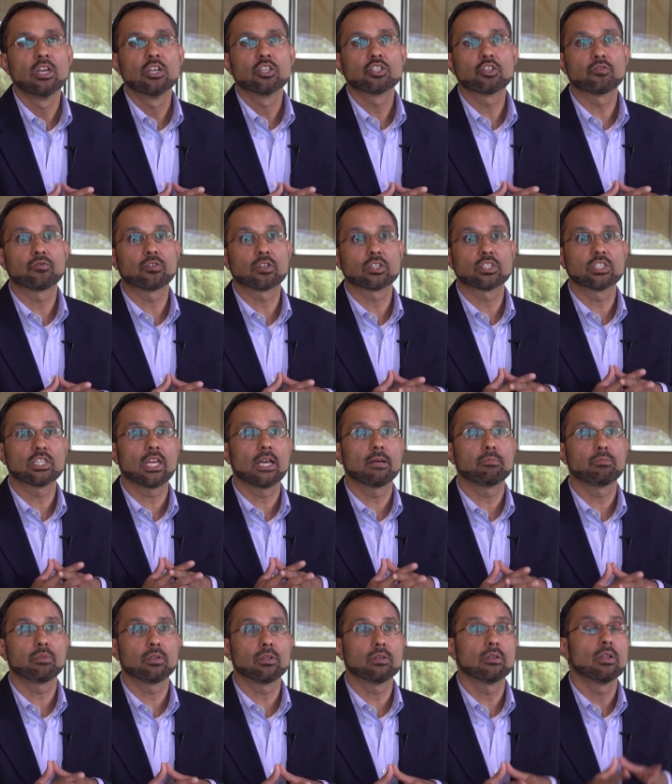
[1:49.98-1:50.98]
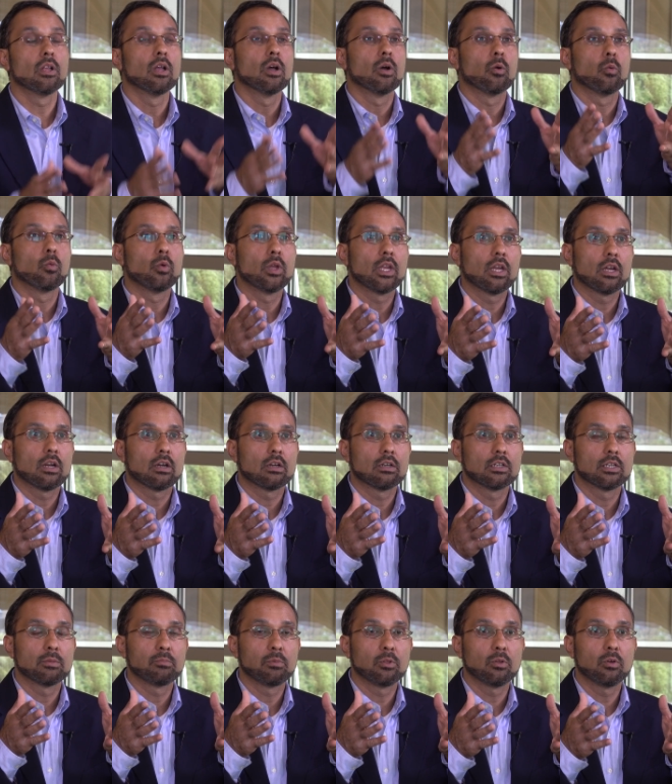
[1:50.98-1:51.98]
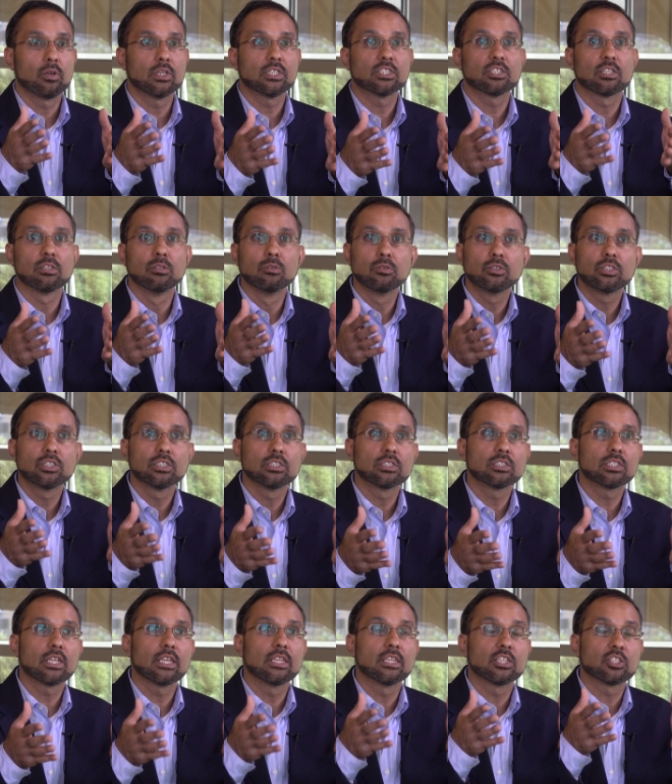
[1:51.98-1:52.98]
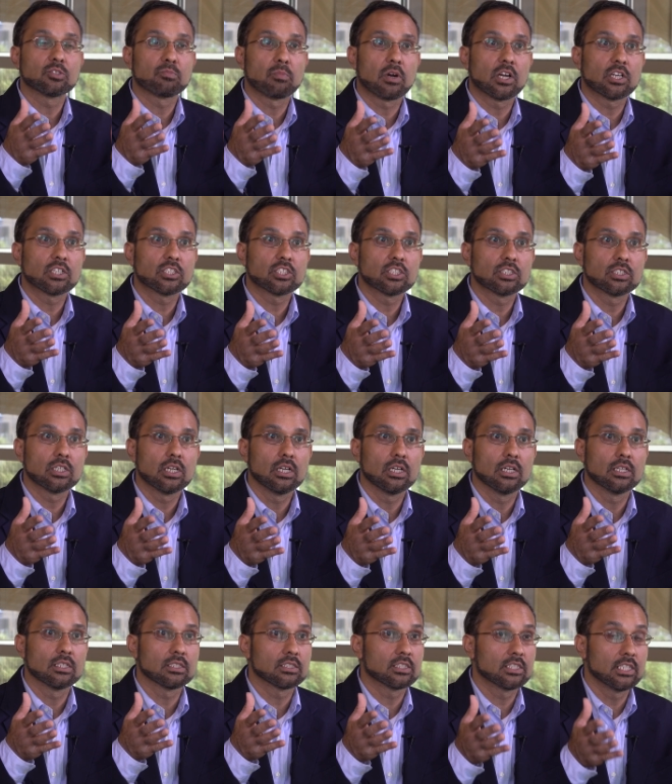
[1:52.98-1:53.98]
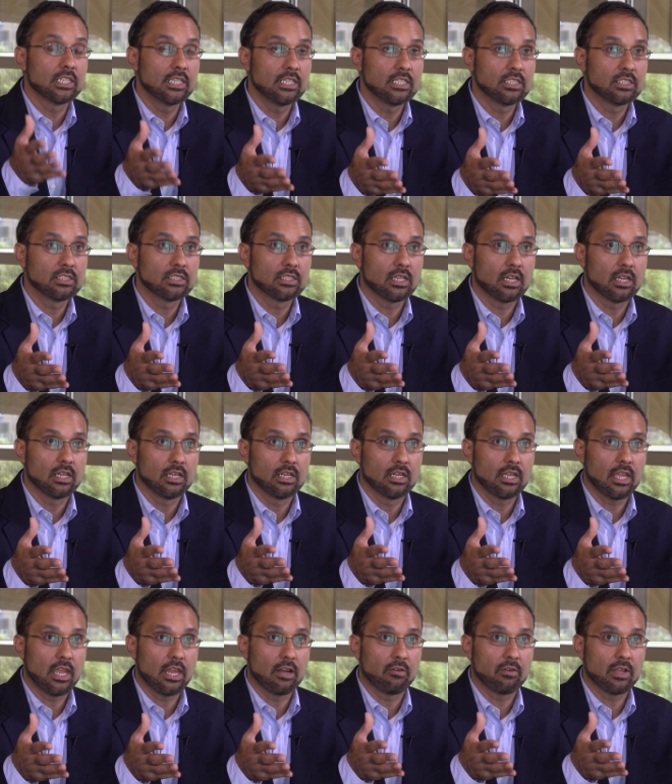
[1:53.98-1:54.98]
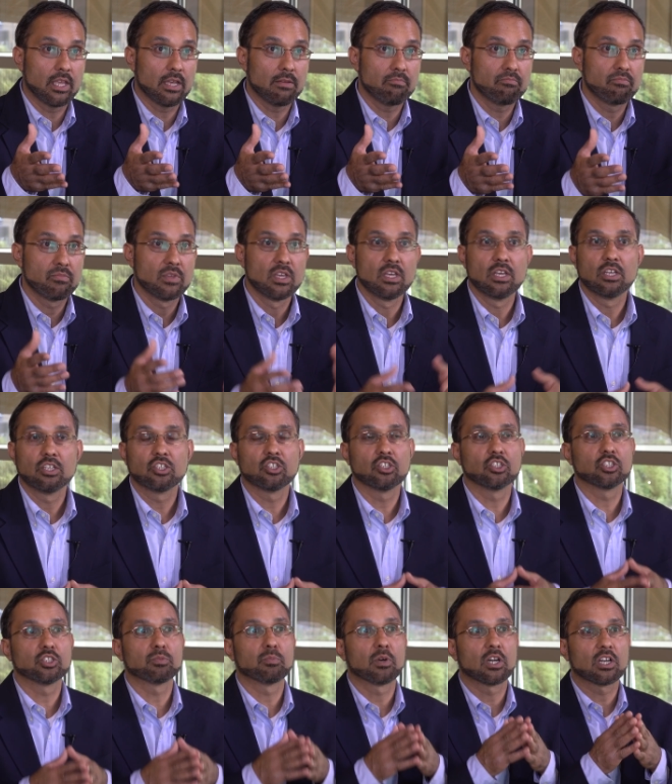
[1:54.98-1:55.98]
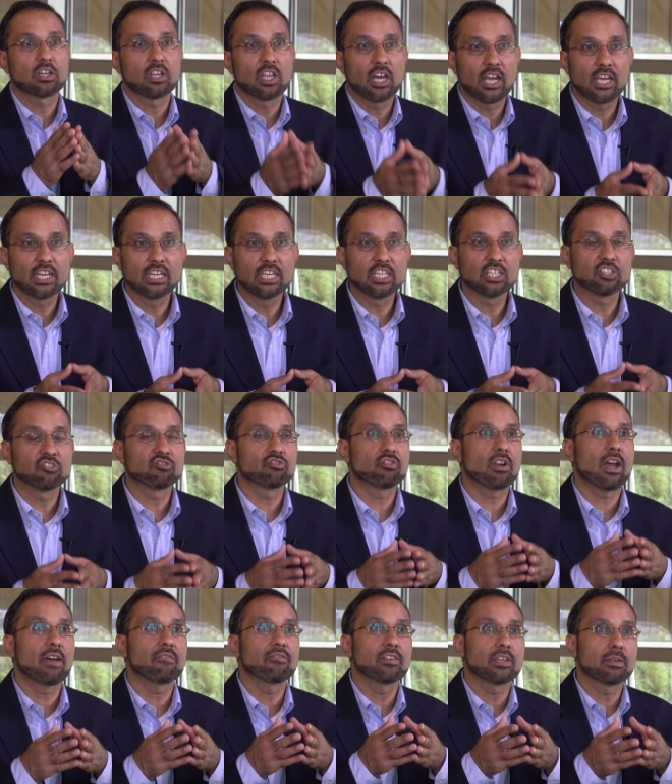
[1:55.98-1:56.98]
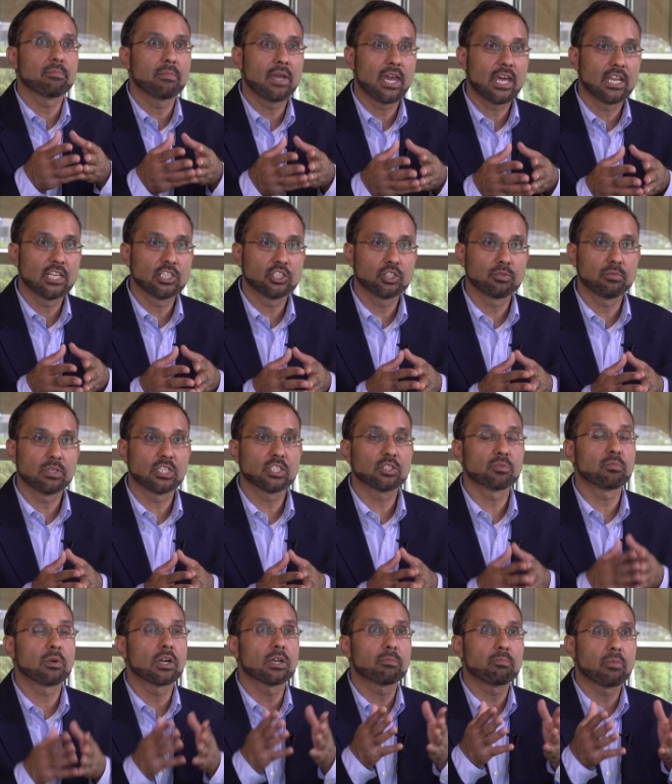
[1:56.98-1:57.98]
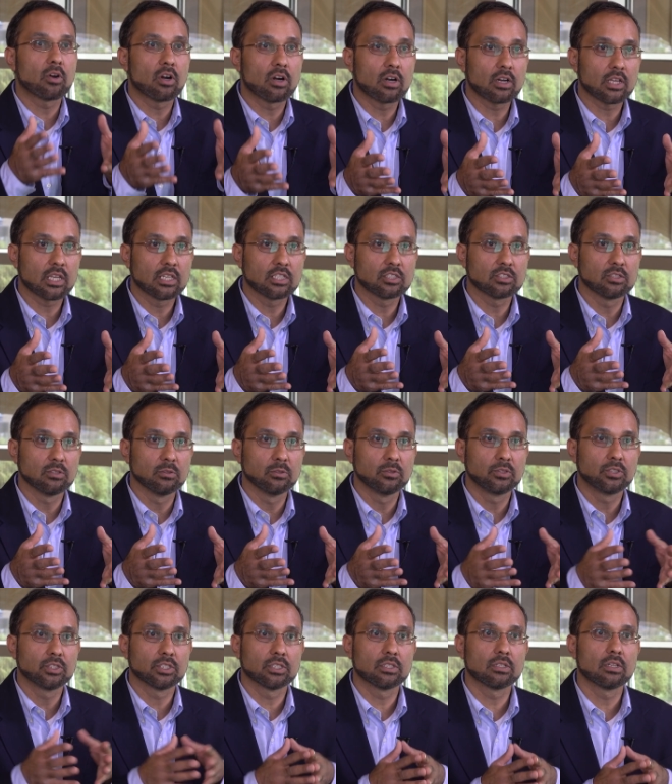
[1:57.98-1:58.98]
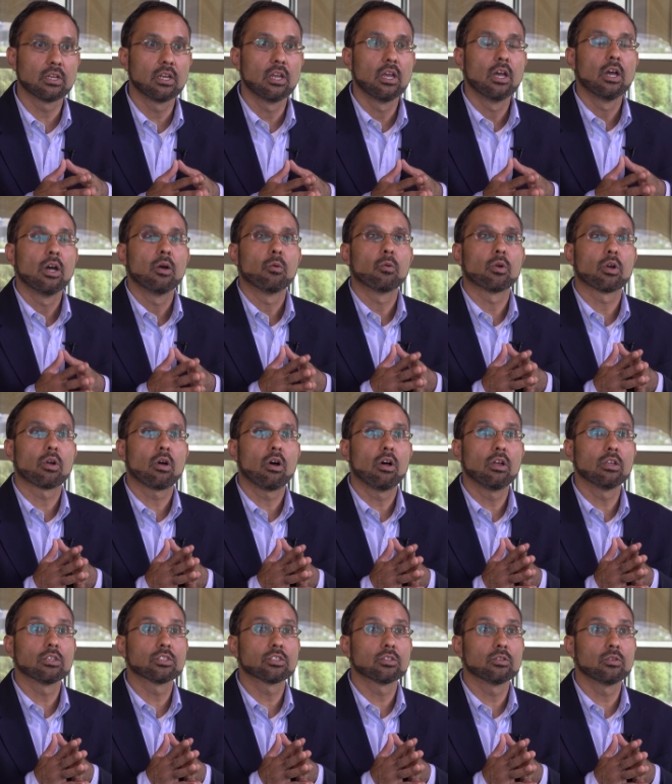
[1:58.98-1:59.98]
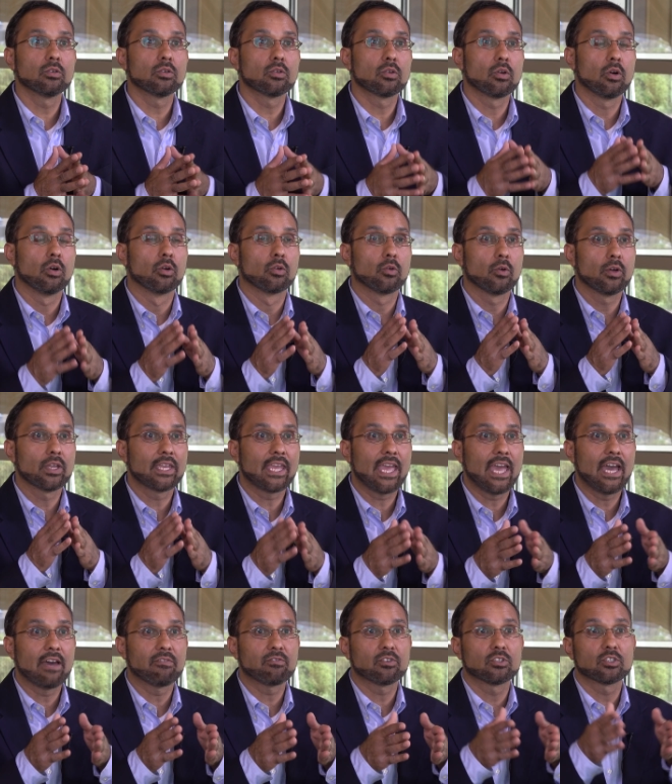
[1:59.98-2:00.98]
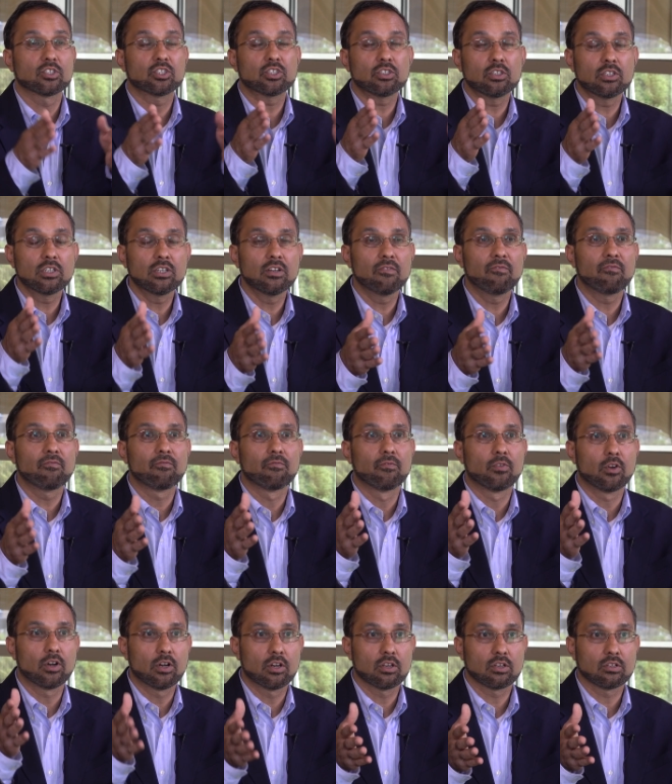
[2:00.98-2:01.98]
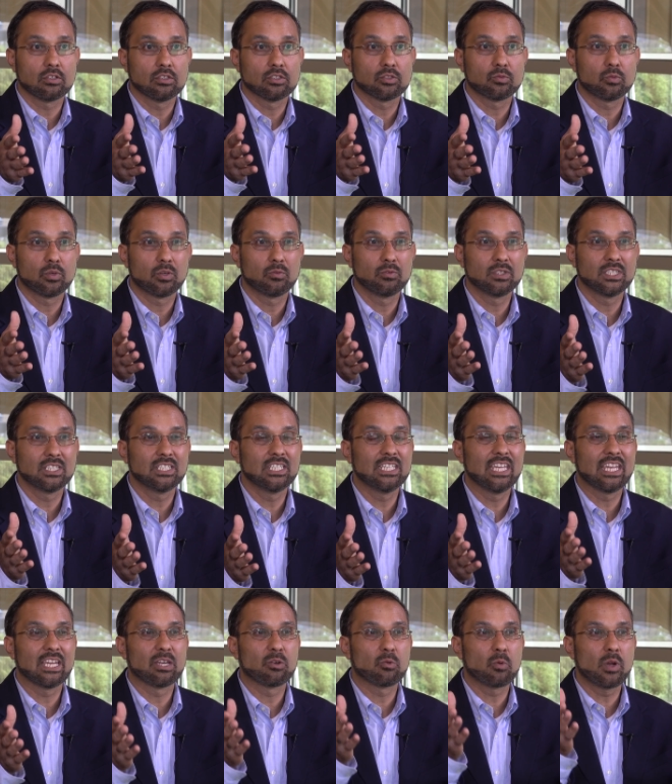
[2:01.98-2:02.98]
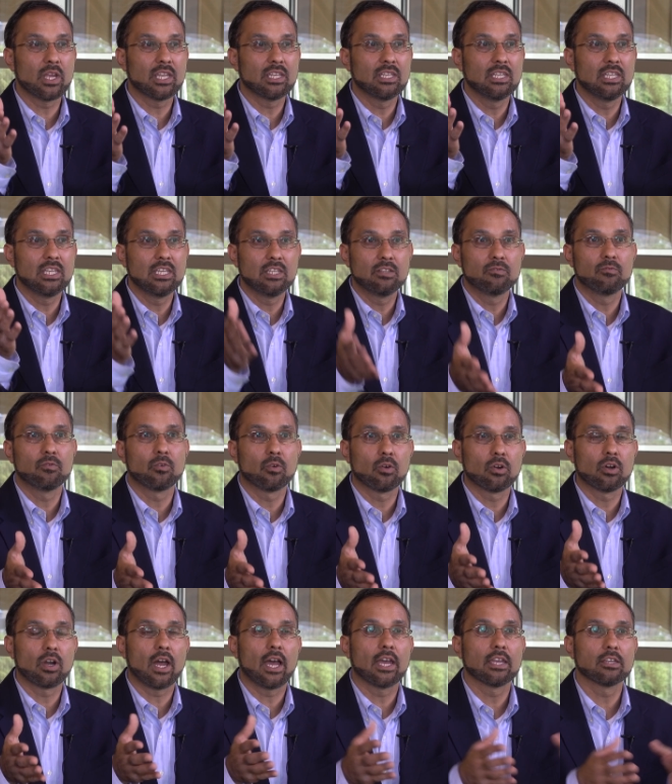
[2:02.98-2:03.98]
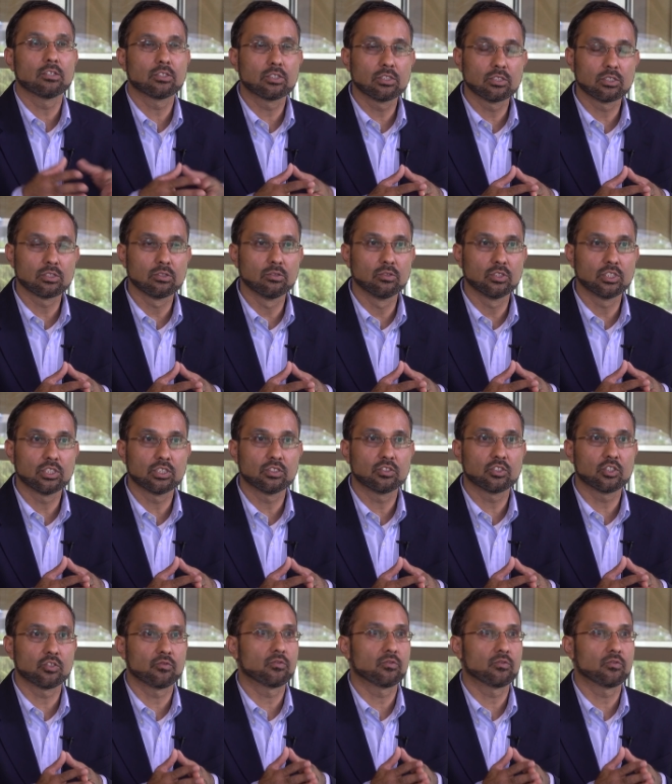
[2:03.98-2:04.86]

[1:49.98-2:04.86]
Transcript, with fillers: So for example, we are deploying solutions in the smart uh, cities uh, area. So smart lighting, traffic management, smart parking solution. We're also going after certain verticals where we see a great need for IoT solutions.